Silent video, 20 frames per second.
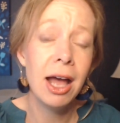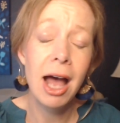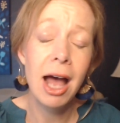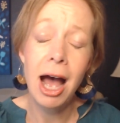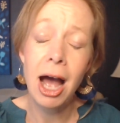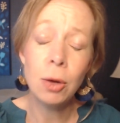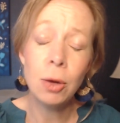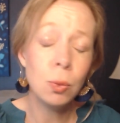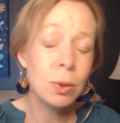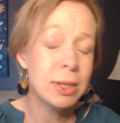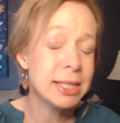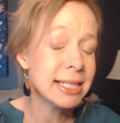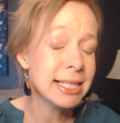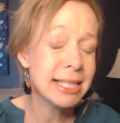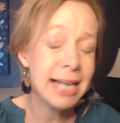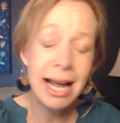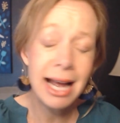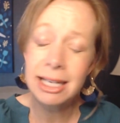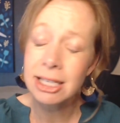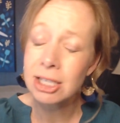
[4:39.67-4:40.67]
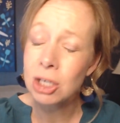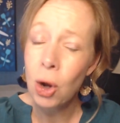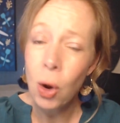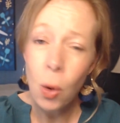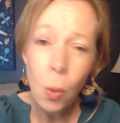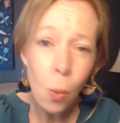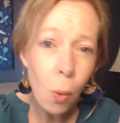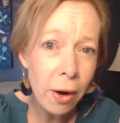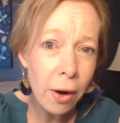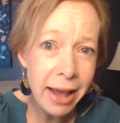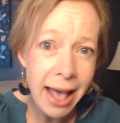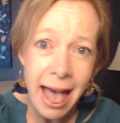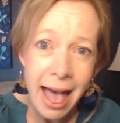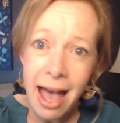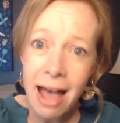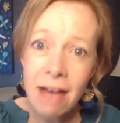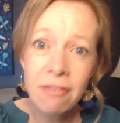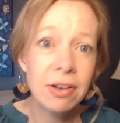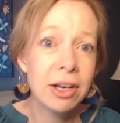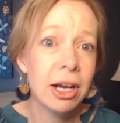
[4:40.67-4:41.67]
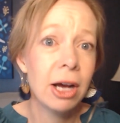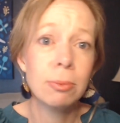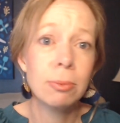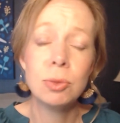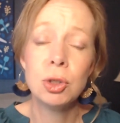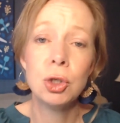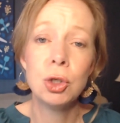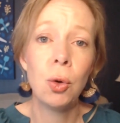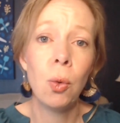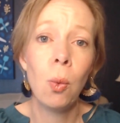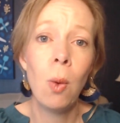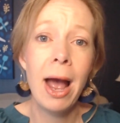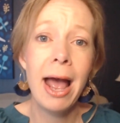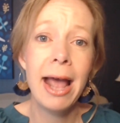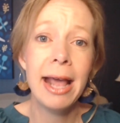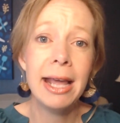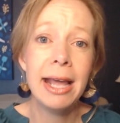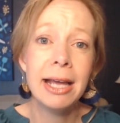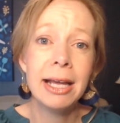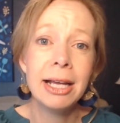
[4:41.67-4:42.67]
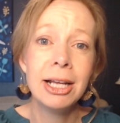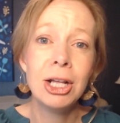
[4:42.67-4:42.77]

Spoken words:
and withstand whatever comes your way.